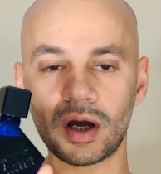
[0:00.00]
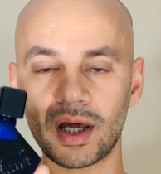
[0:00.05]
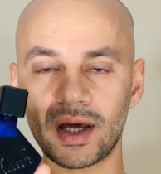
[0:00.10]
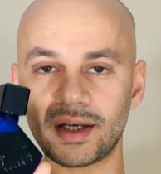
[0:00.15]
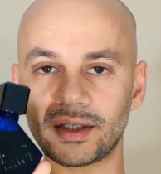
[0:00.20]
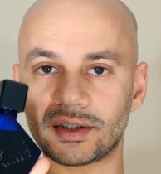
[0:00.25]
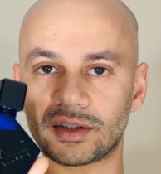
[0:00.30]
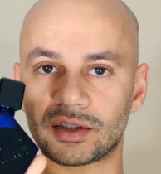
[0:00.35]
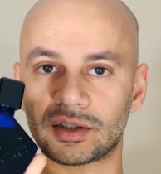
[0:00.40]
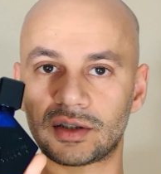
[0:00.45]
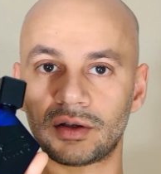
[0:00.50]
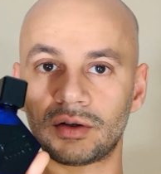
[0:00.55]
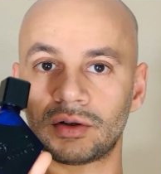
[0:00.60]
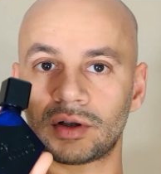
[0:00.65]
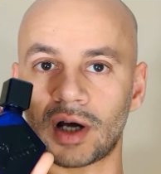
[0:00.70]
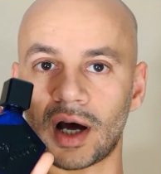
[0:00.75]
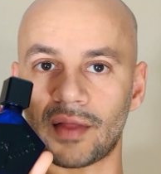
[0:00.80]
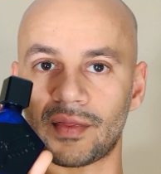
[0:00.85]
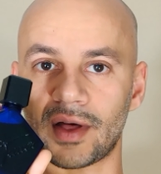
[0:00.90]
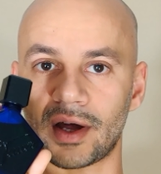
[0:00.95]
It's still
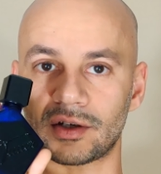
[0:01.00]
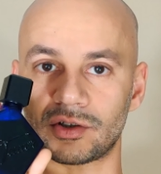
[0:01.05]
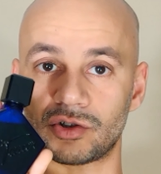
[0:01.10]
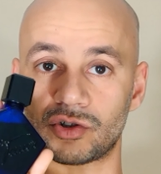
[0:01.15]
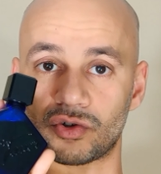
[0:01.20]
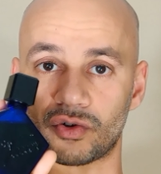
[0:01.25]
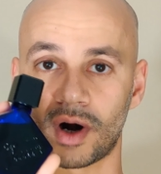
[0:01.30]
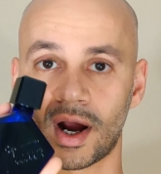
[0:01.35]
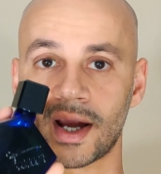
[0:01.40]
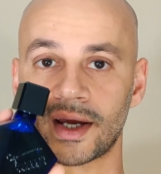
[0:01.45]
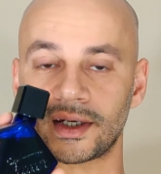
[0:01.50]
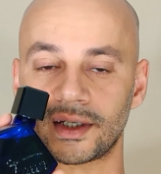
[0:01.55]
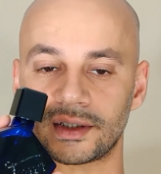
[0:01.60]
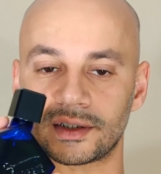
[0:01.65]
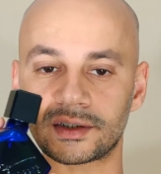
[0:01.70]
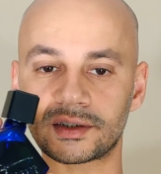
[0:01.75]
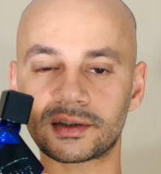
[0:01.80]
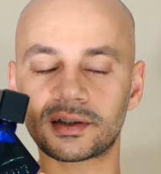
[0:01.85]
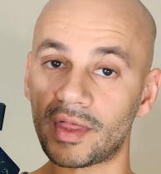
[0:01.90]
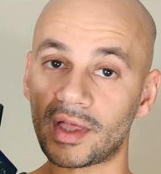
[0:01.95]
got that
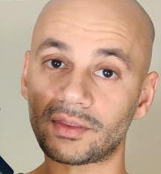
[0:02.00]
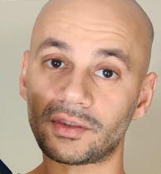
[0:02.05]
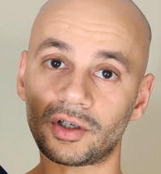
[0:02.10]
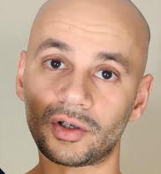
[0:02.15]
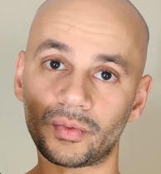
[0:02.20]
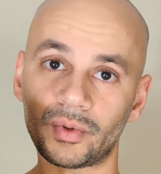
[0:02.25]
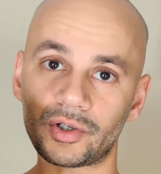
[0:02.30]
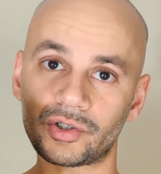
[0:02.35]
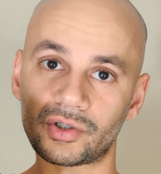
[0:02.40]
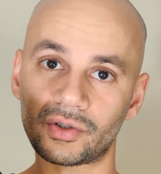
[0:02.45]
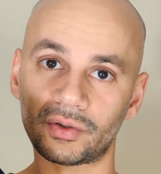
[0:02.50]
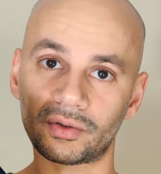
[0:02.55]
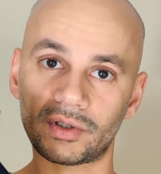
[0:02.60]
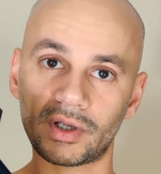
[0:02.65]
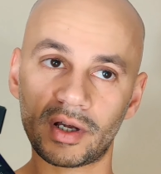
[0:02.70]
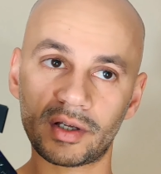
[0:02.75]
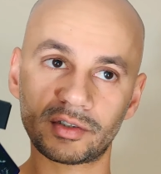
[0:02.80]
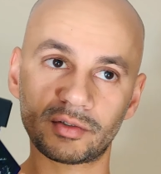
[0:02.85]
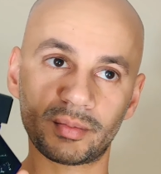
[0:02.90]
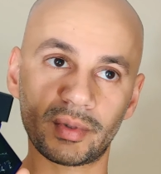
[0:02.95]
dryness that the original
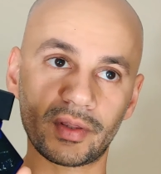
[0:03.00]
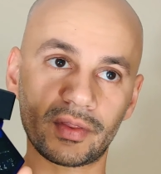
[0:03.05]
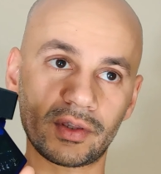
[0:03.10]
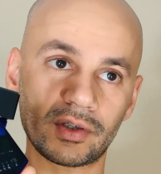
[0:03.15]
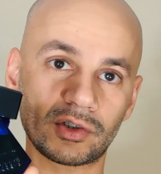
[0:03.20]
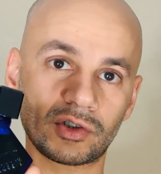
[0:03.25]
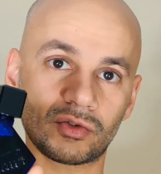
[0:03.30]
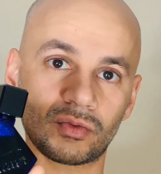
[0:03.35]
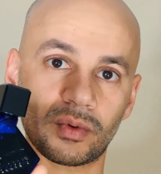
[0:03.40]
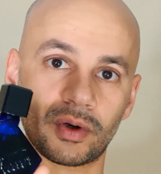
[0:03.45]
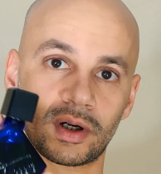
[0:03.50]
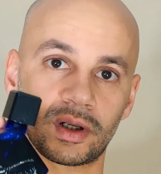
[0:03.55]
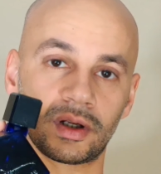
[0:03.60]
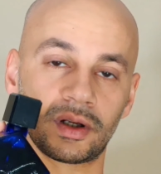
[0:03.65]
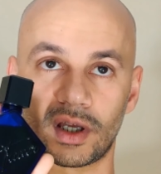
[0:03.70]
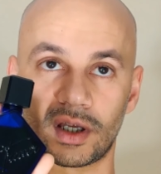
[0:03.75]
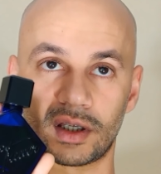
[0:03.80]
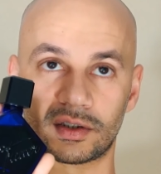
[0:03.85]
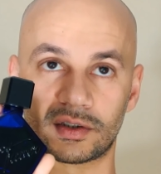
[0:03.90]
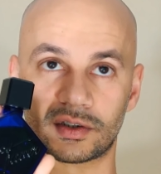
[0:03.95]
does, but this one,
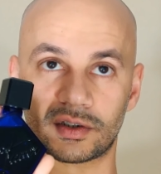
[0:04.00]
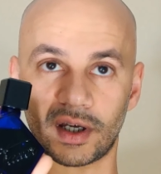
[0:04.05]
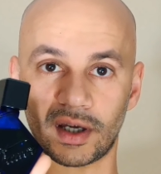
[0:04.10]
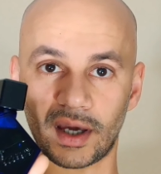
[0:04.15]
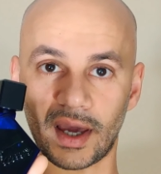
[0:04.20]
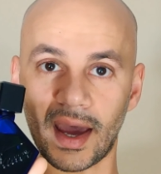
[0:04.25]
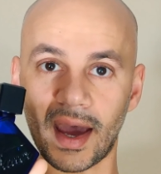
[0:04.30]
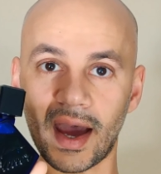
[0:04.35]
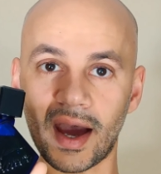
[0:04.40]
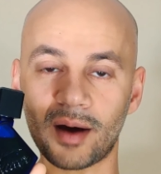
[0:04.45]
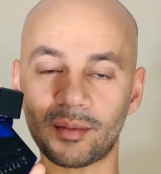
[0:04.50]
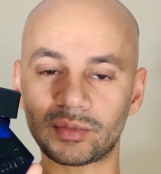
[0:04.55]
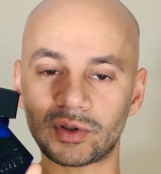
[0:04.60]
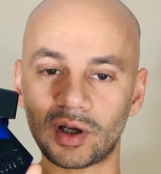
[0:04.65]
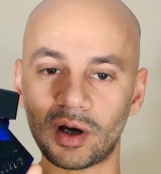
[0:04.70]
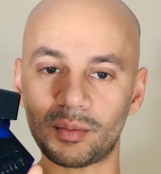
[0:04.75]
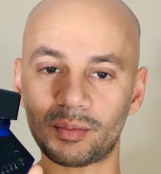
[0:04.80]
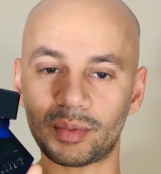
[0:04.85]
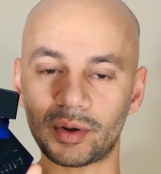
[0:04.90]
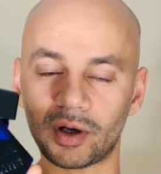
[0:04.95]
it's like amped
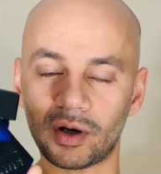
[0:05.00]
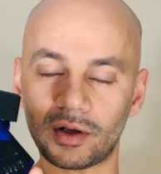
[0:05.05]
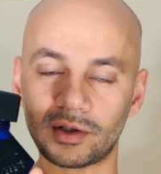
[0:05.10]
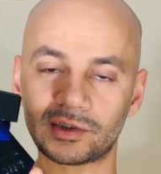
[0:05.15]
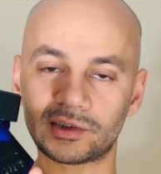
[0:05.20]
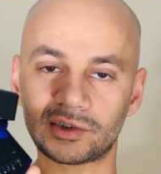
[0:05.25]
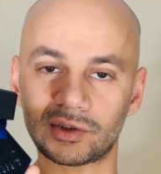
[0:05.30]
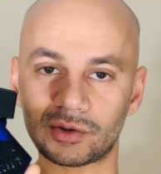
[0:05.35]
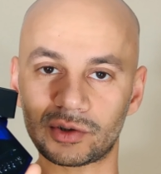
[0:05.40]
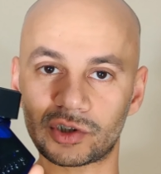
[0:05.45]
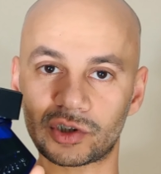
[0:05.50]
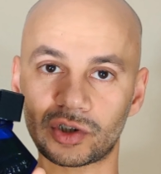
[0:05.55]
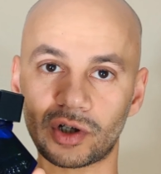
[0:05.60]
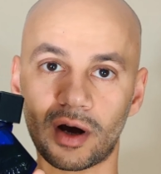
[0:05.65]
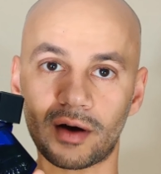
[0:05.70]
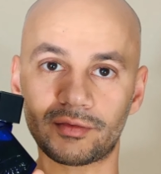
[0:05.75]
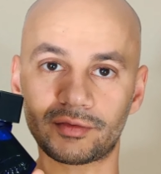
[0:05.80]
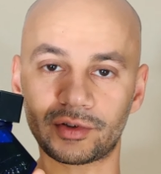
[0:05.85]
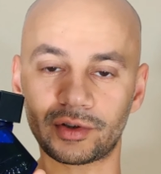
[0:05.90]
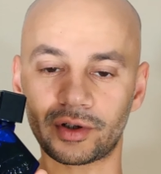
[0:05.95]
up but also
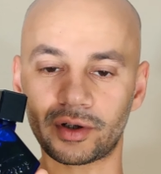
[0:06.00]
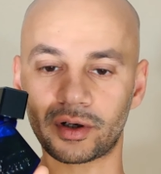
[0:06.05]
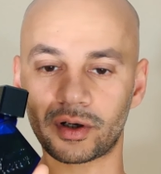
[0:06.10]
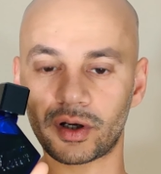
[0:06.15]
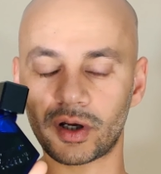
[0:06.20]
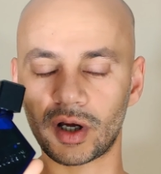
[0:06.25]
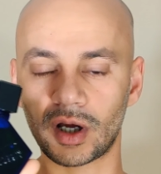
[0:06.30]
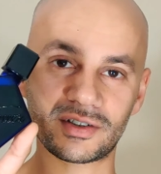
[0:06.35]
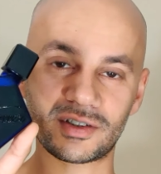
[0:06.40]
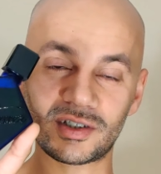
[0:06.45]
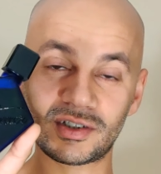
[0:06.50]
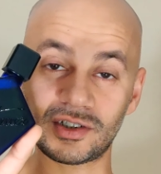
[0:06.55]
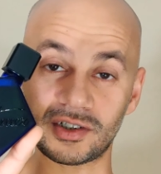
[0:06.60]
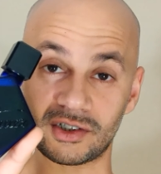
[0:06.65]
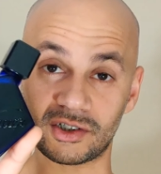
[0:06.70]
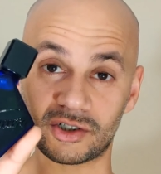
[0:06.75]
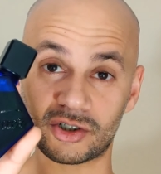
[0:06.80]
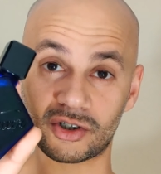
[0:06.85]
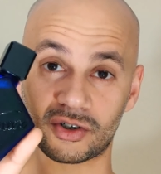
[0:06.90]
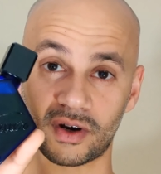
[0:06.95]
softer. This is
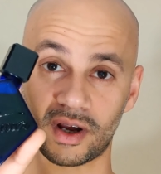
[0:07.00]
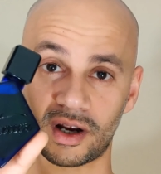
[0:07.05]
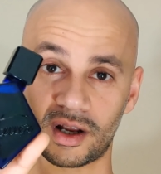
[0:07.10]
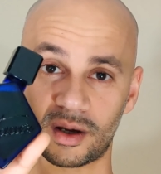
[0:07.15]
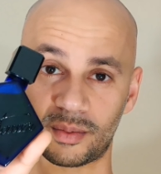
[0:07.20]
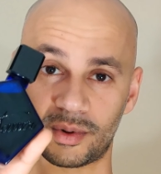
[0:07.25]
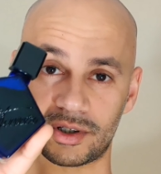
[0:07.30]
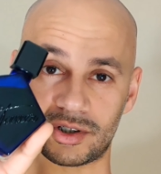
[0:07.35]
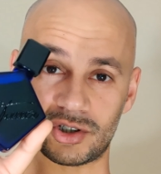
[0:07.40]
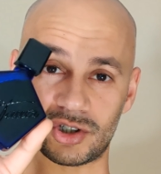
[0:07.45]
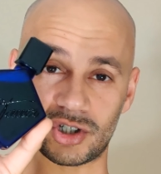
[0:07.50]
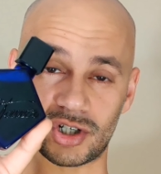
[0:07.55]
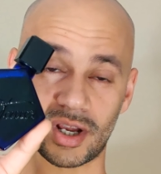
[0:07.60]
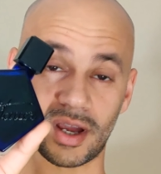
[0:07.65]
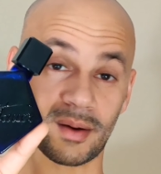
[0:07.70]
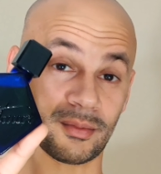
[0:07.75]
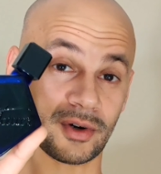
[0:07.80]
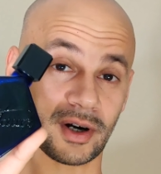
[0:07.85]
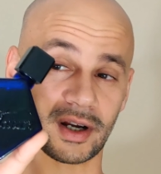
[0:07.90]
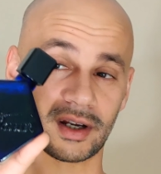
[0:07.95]
straight up a
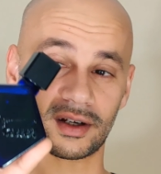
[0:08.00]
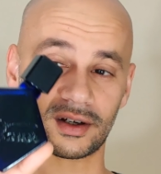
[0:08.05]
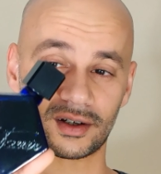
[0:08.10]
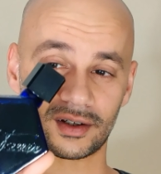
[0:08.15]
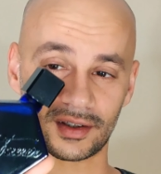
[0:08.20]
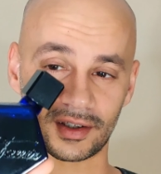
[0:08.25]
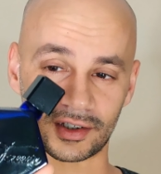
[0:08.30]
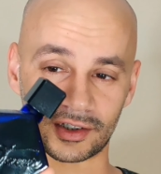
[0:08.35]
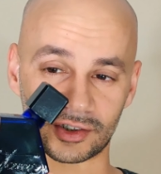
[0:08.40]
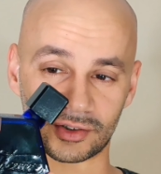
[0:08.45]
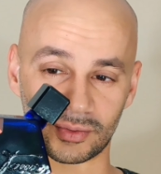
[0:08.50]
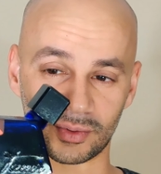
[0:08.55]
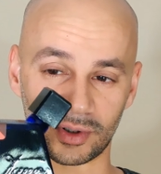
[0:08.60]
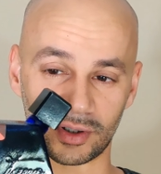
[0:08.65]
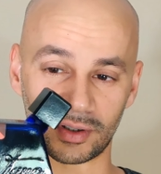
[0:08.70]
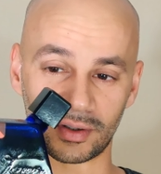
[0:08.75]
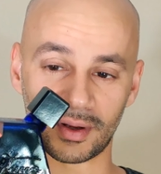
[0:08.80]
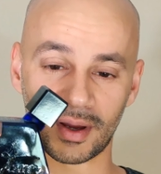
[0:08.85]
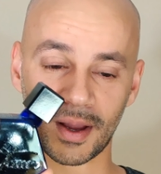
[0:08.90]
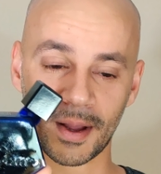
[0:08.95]
gem right here. This
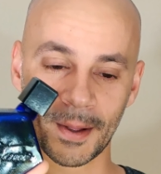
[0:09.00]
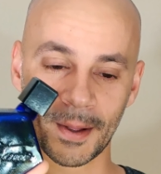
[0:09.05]
one,